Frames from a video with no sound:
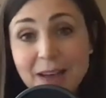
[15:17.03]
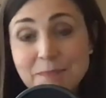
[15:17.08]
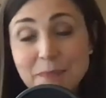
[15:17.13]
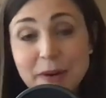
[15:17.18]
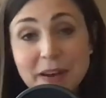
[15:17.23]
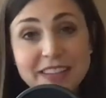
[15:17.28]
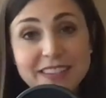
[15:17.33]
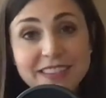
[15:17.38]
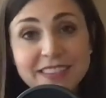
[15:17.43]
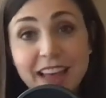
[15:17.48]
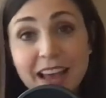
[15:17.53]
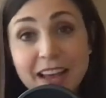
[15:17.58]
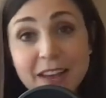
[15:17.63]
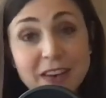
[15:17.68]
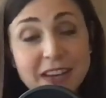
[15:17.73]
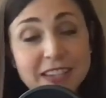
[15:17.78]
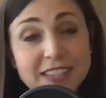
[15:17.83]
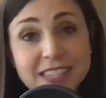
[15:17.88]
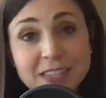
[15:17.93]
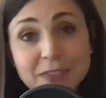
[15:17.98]
but life
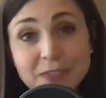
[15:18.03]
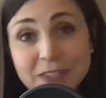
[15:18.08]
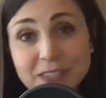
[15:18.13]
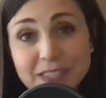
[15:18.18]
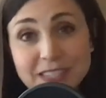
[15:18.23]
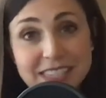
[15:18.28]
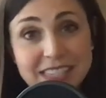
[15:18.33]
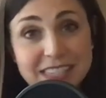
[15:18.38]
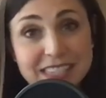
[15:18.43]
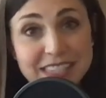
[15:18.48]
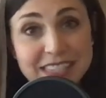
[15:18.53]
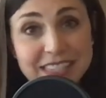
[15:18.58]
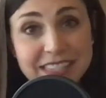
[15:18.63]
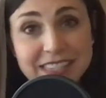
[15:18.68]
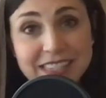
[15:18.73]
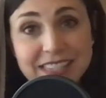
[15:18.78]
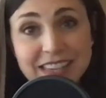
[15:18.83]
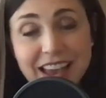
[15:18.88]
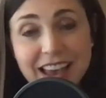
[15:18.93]
has different seasons,